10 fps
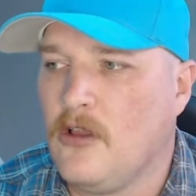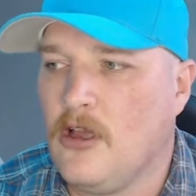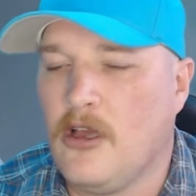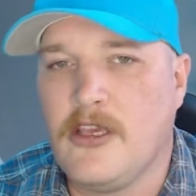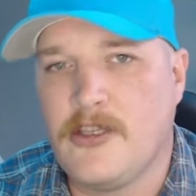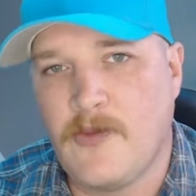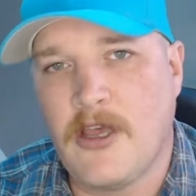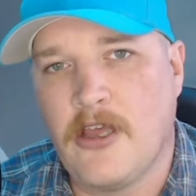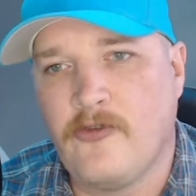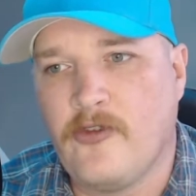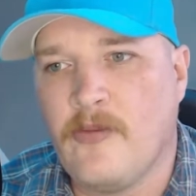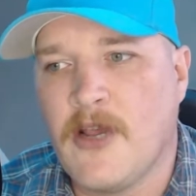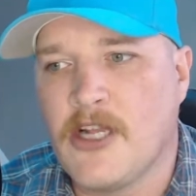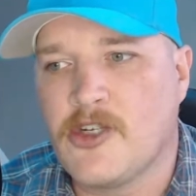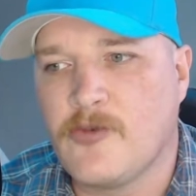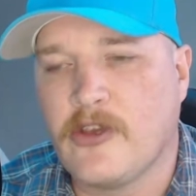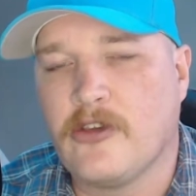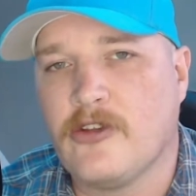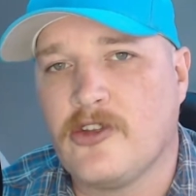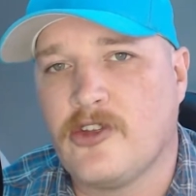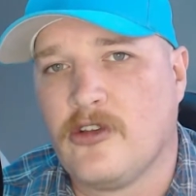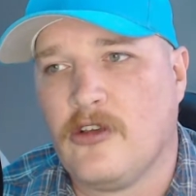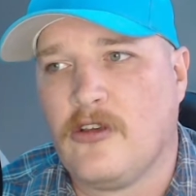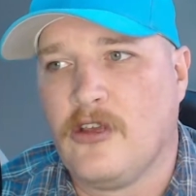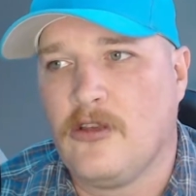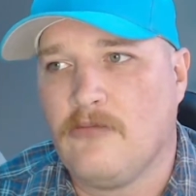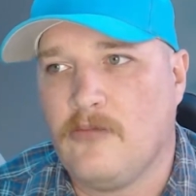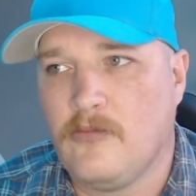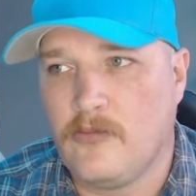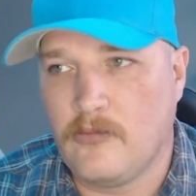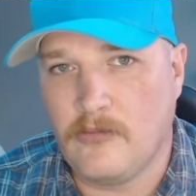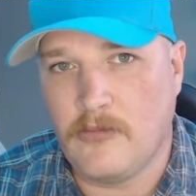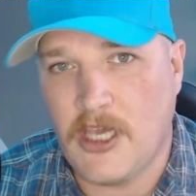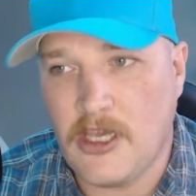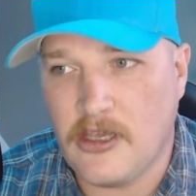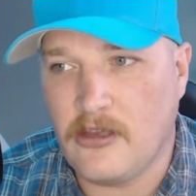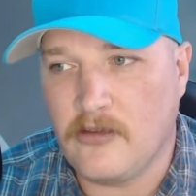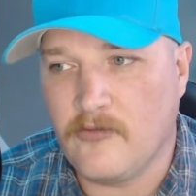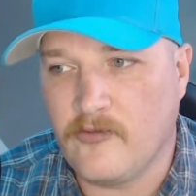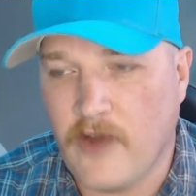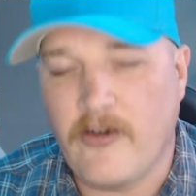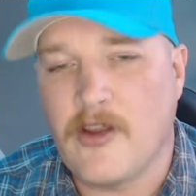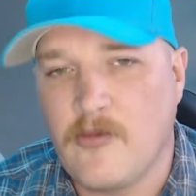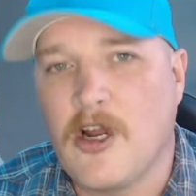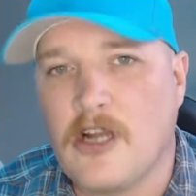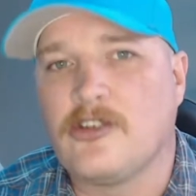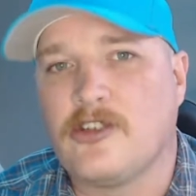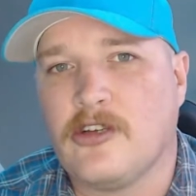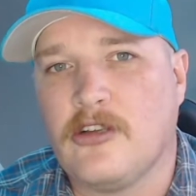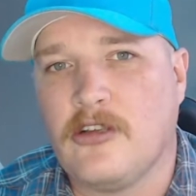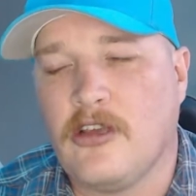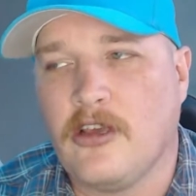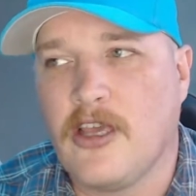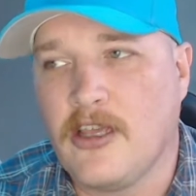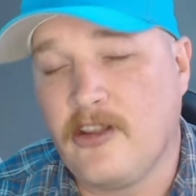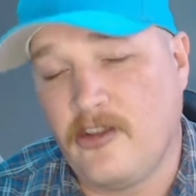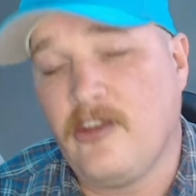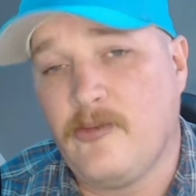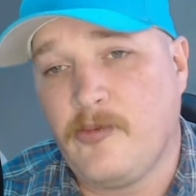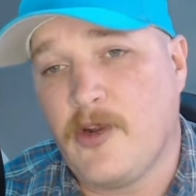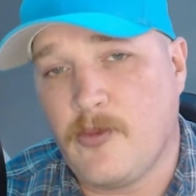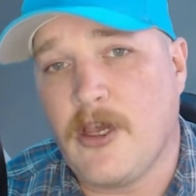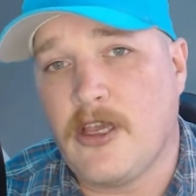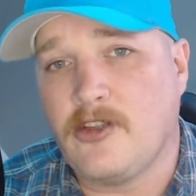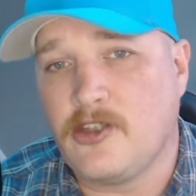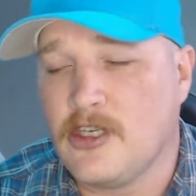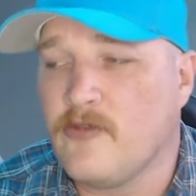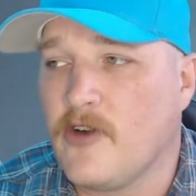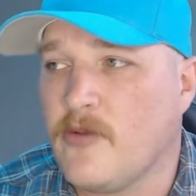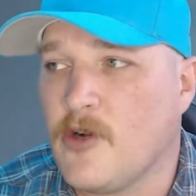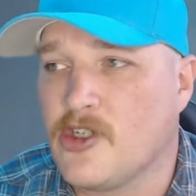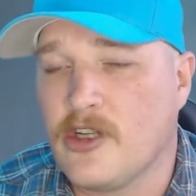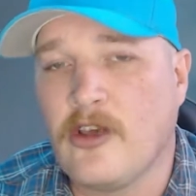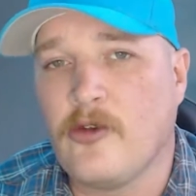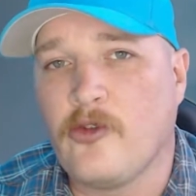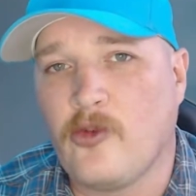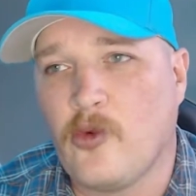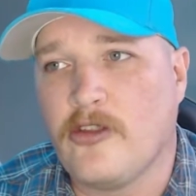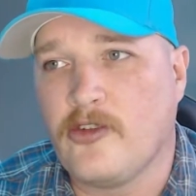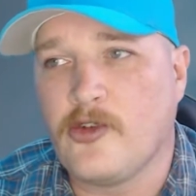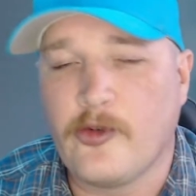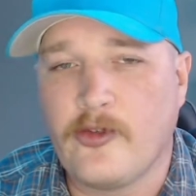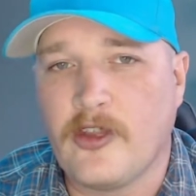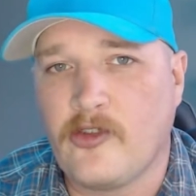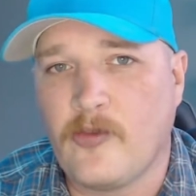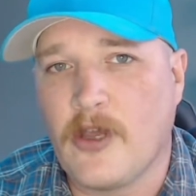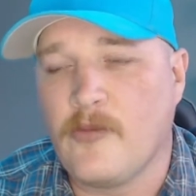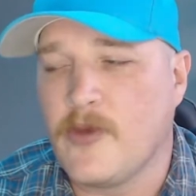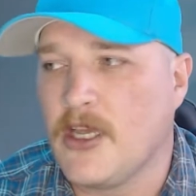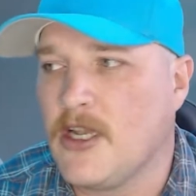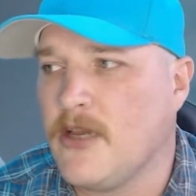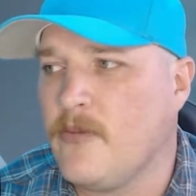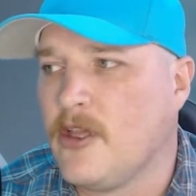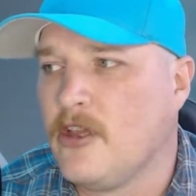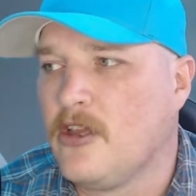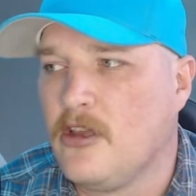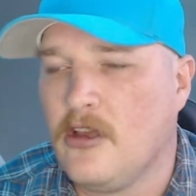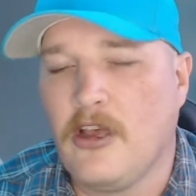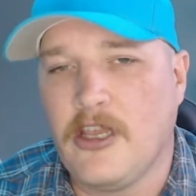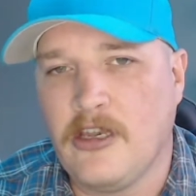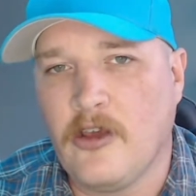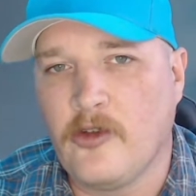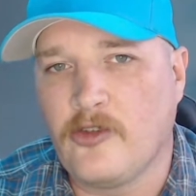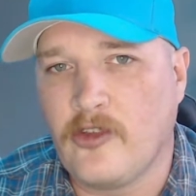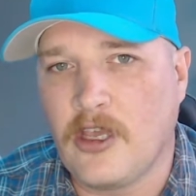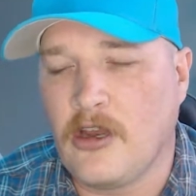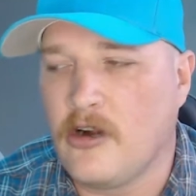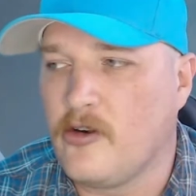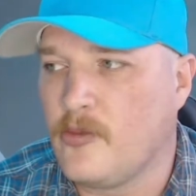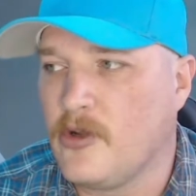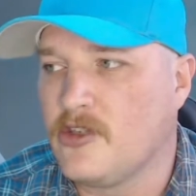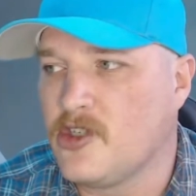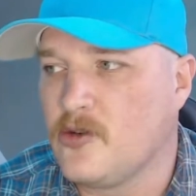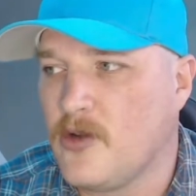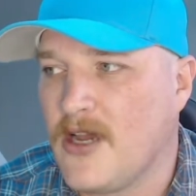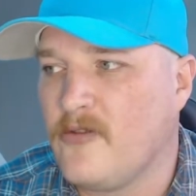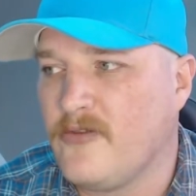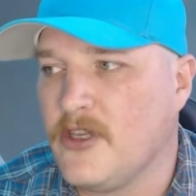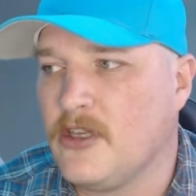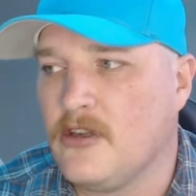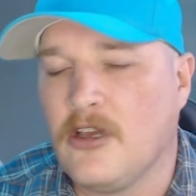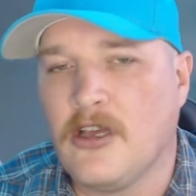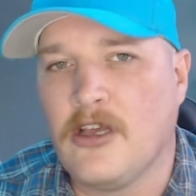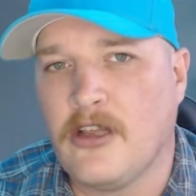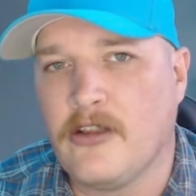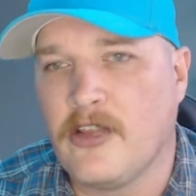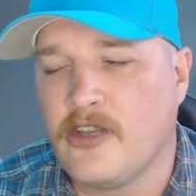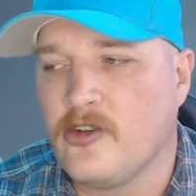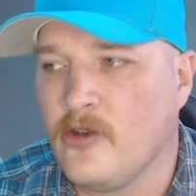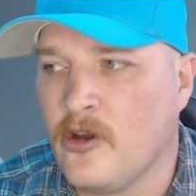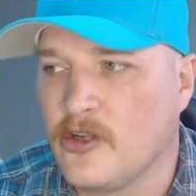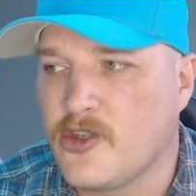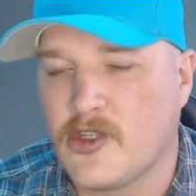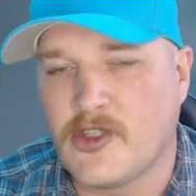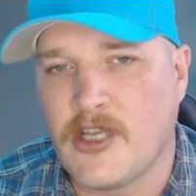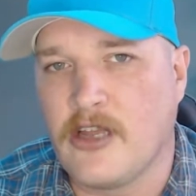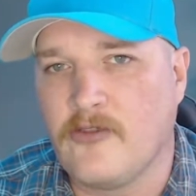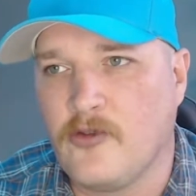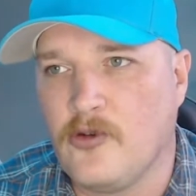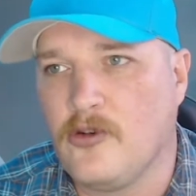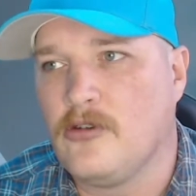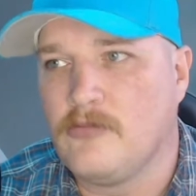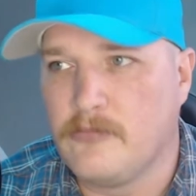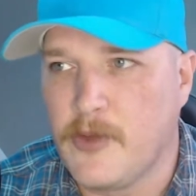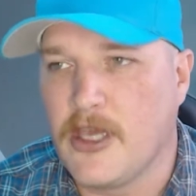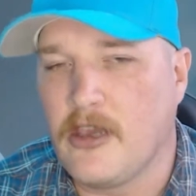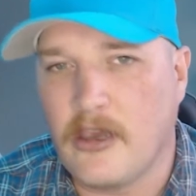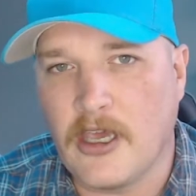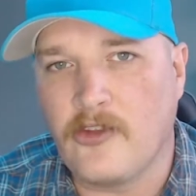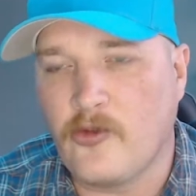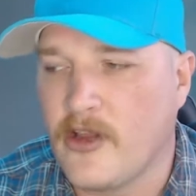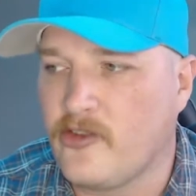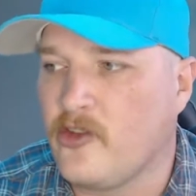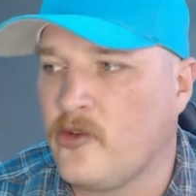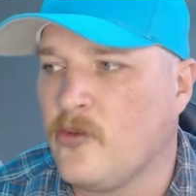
he's banned for a match because he very much he's pretty based. He very much knows what the truth is about BLM. He knows that they are a political outfit and that they do not just stand for being against racism.